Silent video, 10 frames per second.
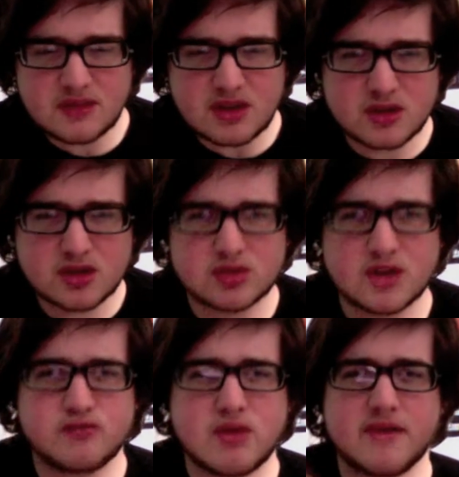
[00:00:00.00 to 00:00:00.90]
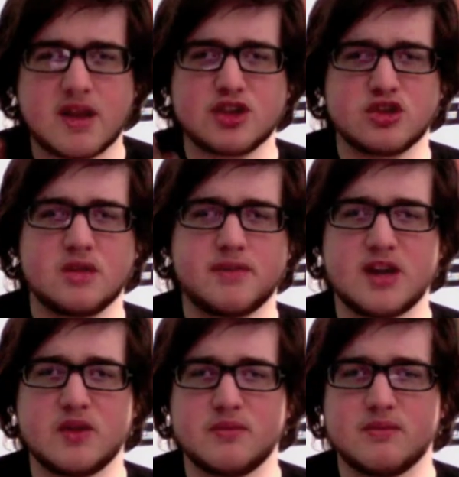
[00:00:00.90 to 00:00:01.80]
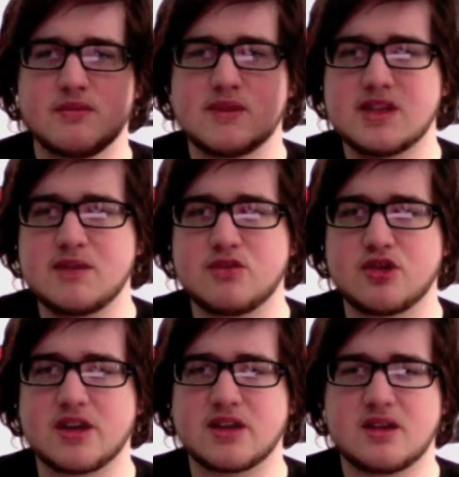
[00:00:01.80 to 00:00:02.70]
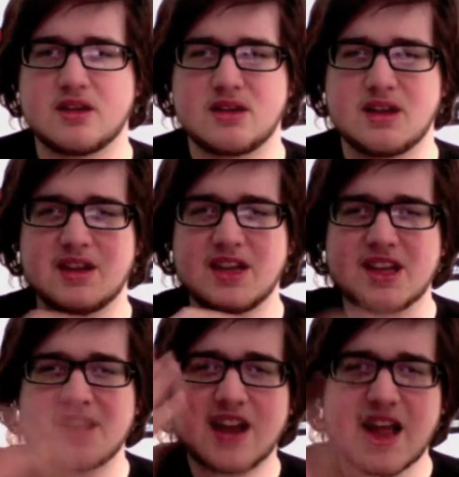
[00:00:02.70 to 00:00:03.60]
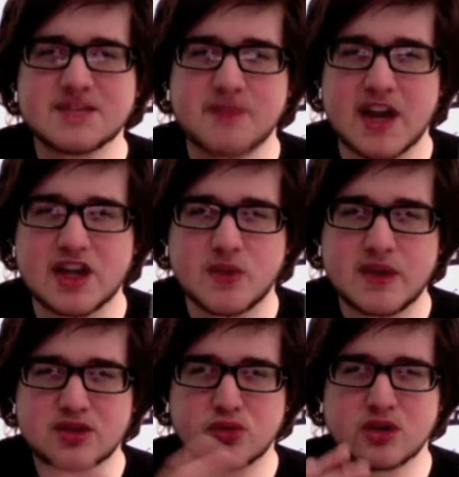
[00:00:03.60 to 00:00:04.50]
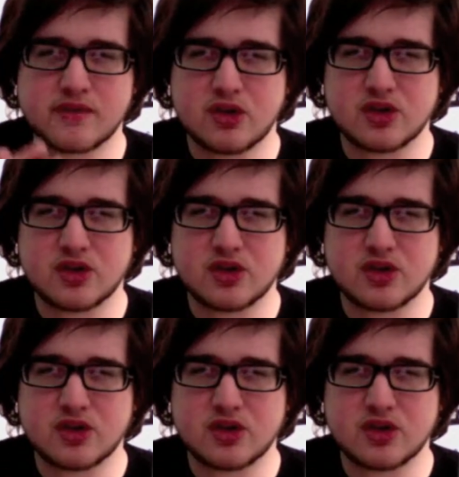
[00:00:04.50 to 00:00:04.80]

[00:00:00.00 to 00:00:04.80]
sort of revelation about Tim Drake in the last page, when it sort of